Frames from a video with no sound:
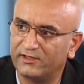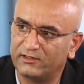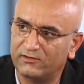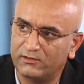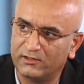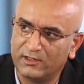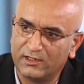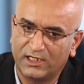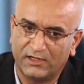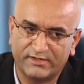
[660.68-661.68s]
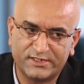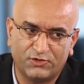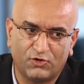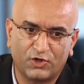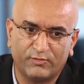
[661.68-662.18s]
that the
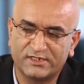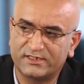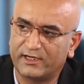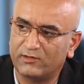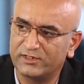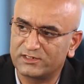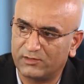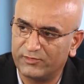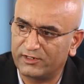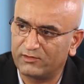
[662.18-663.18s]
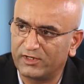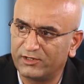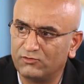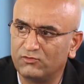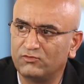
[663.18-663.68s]
KYC documents that have been submitted by
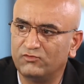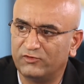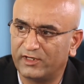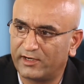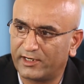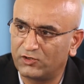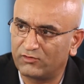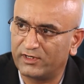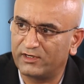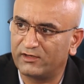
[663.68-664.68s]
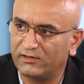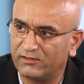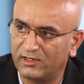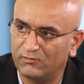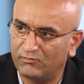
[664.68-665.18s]
you, they are accurate
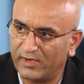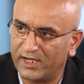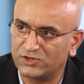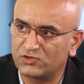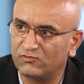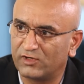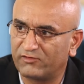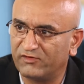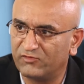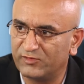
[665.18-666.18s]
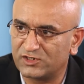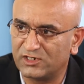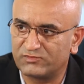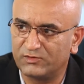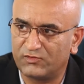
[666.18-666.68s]
and they match whatever
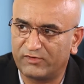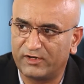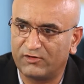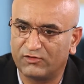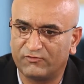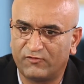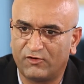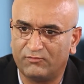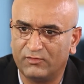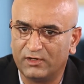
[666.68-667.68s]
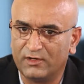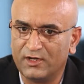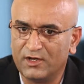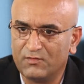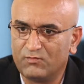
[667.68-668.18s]
information has been provided on the form.
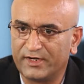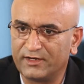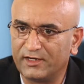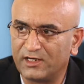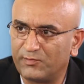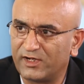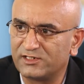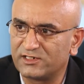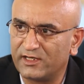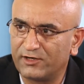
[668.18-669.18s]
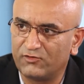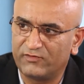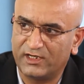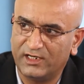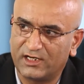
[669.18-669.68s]
But in a typical scenario
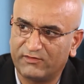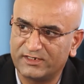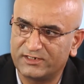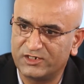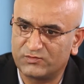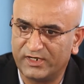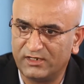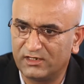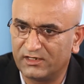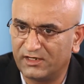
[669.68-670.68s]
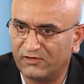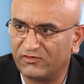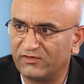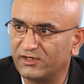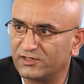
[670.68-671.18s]
where eKYC is being done and
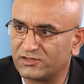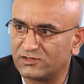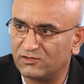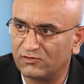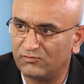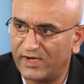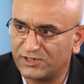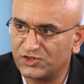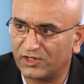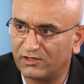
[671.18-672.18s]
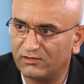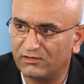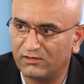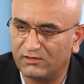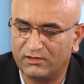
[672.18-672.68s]
everything is matching
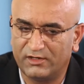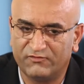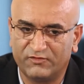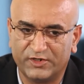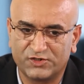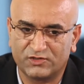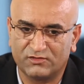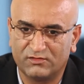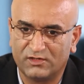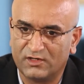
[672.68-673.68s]
the information,